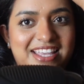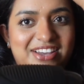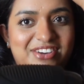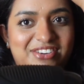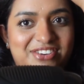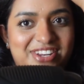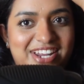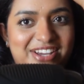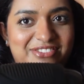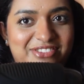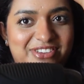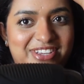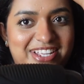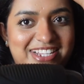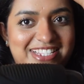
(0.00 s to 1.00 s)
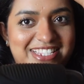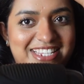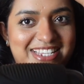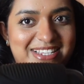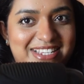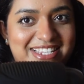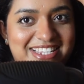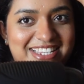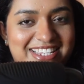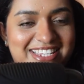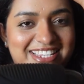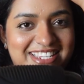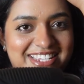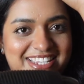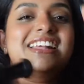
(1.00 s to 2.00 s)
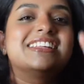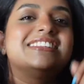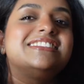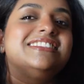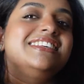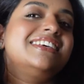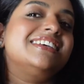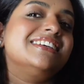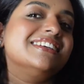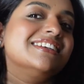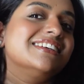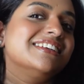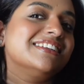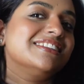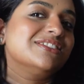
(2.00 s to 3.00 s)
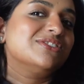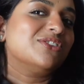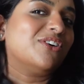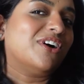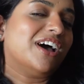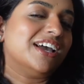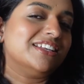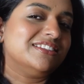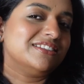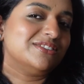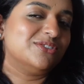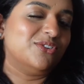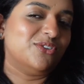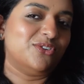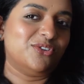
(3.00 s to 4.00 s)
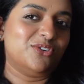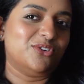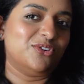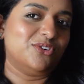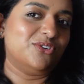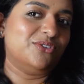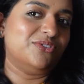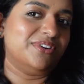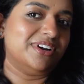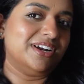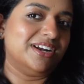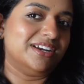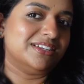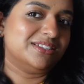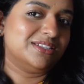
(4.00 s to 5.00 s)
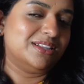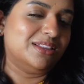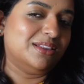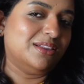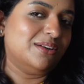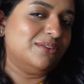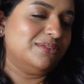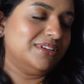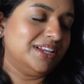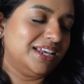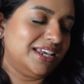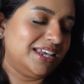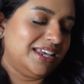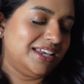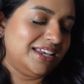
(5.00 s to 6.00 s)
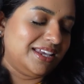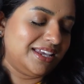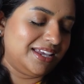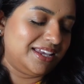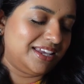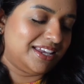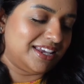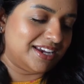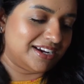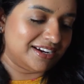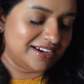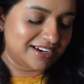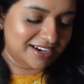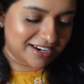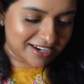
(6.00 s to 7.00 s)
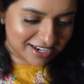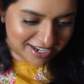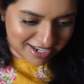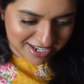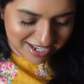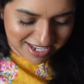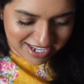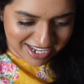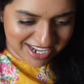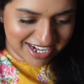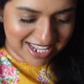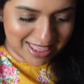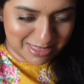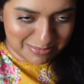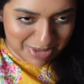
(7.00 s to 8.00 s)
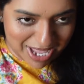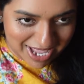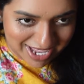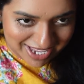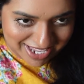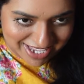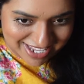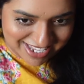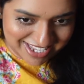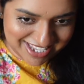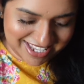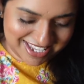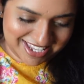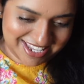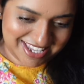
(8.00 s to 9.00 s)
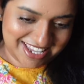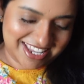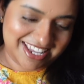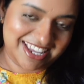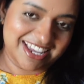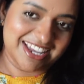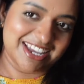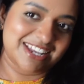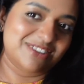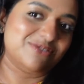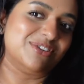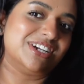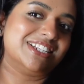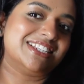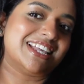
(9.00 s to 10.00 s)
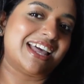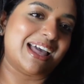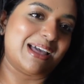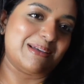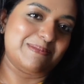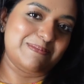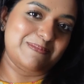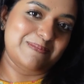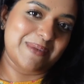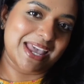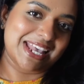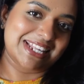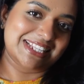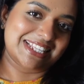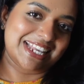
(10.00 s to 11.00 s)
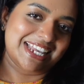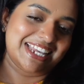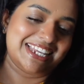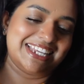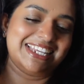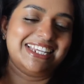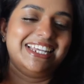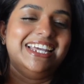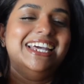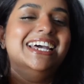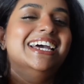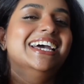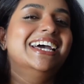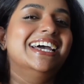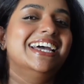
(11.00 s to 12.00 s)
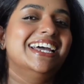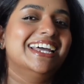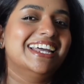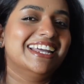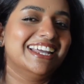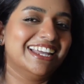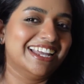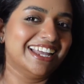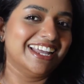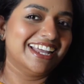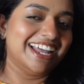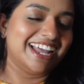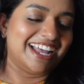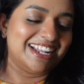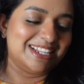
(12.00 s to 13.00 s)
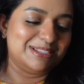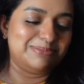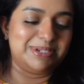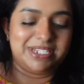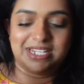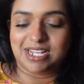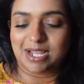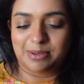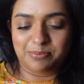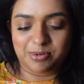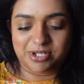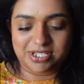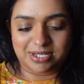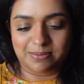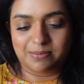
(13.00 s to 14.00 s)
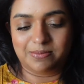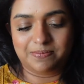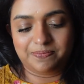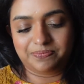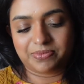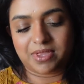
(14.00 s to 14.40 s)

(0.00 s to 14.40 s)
Oh, now you can see it. See? So I just go over slowly here, and at the back it works amazing. And especially I put some